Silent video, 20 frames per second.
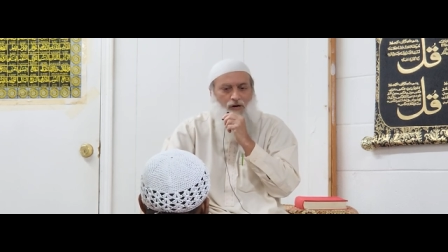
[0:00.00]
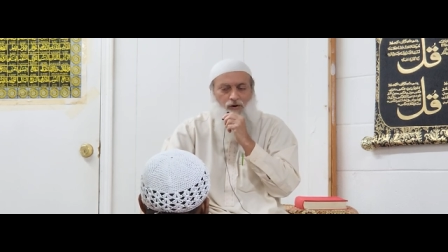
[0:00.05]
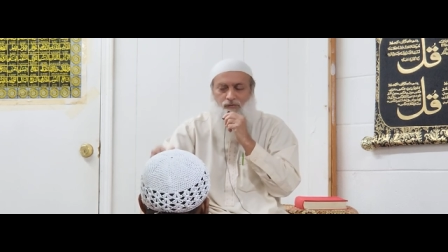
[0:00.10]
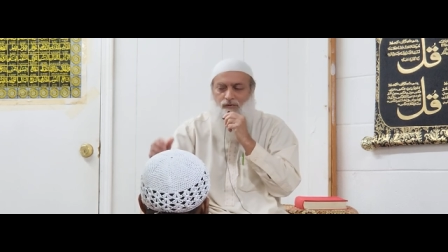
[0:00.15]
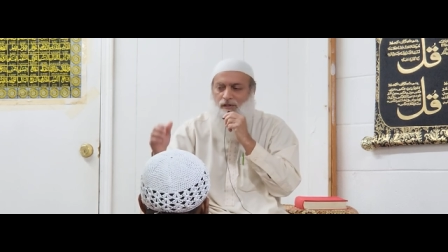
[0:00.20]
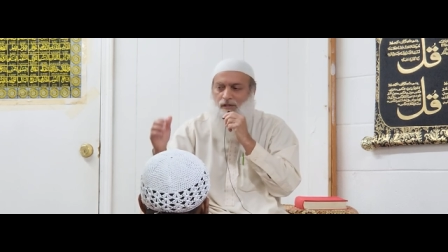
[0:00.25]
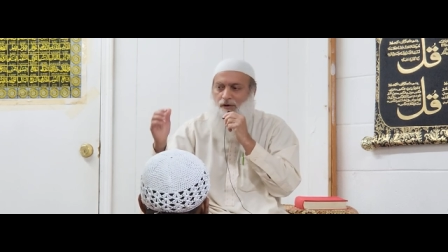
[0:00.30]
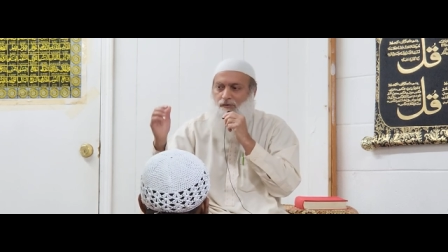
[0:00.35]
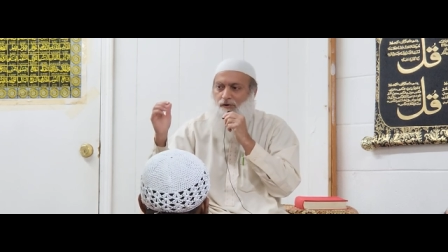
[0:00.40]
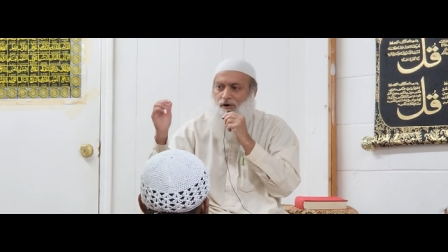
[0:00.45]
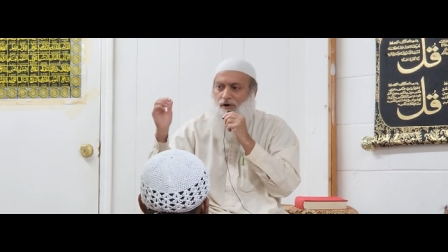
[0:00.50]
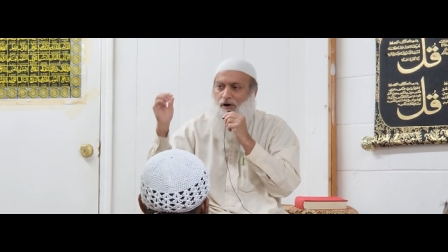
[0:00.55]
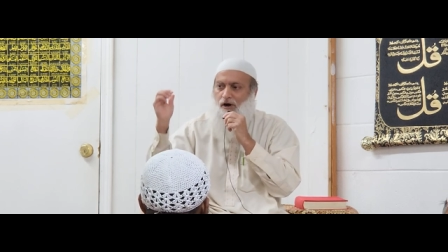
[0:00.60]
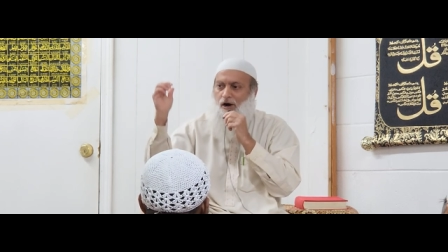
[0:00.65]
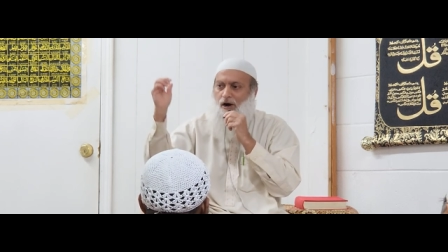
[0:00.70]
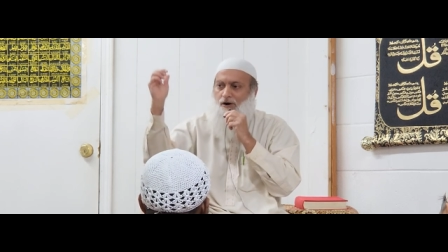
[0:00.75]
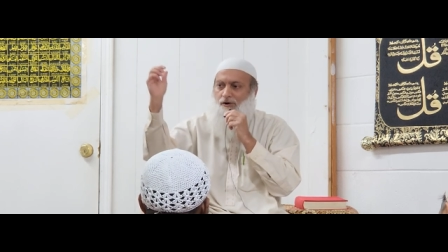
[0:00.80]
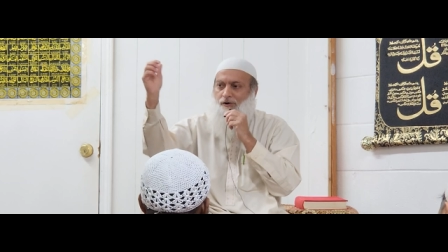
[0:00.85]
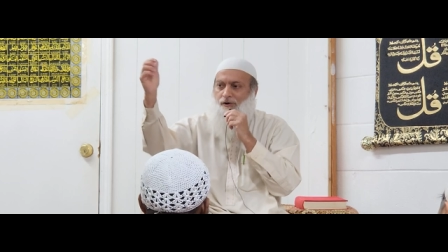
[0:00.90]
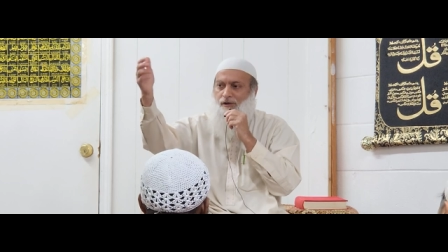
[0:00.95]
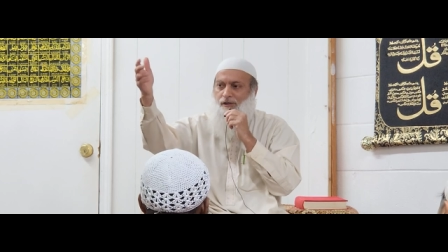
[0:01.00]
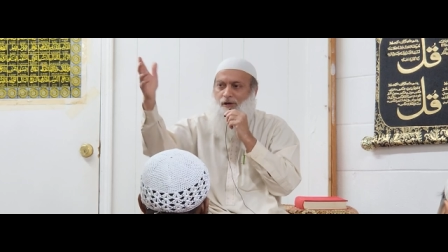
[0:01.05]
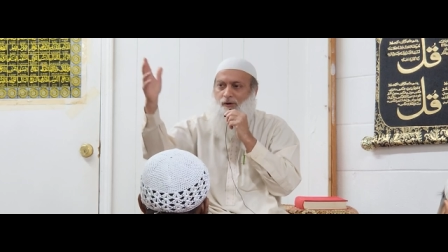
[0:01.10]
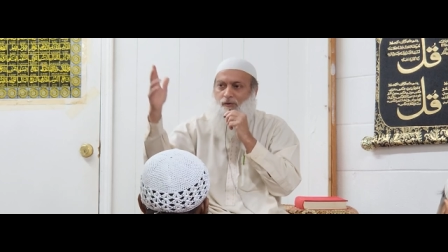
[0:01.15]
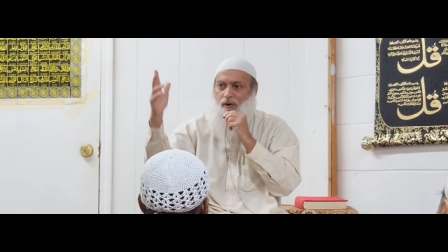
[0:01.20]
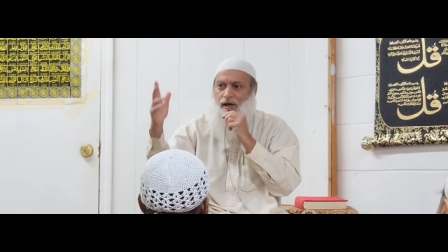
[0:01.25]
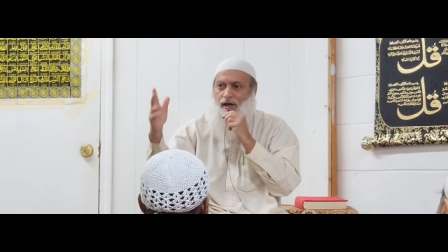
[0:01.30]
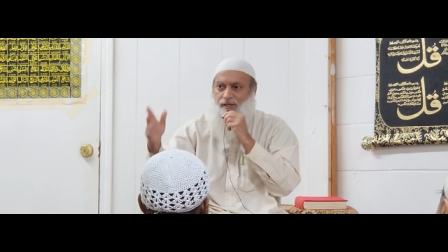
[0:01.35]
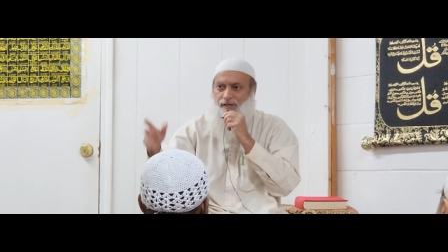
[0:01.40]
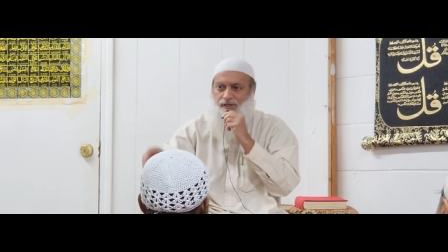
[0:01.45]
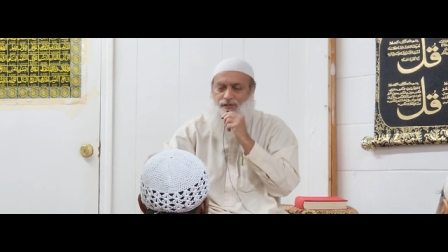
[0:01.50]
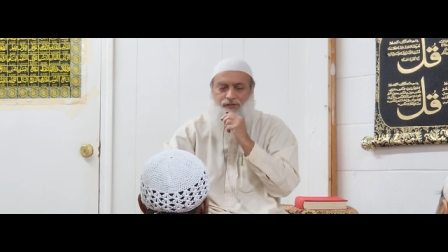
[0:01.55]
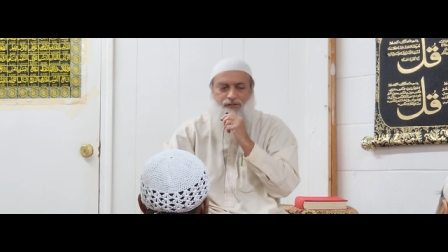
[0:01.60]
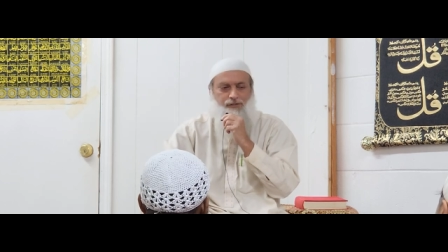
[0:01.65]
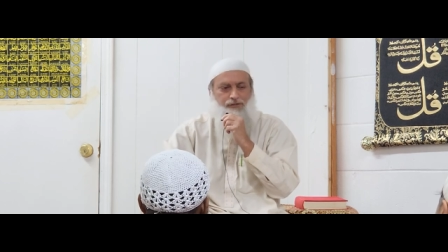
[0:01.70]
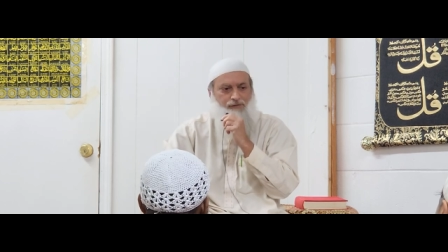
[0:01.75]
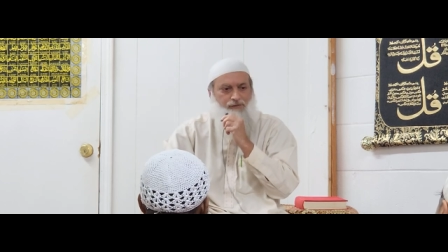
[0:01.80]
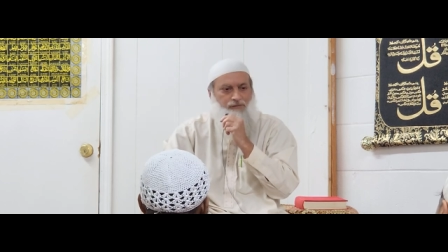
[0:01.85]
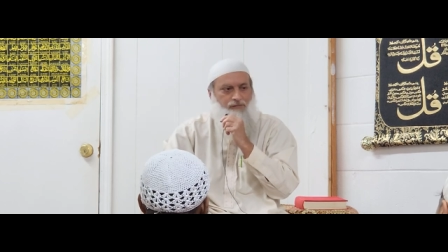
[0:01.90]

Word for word: know, when they were conquering the West,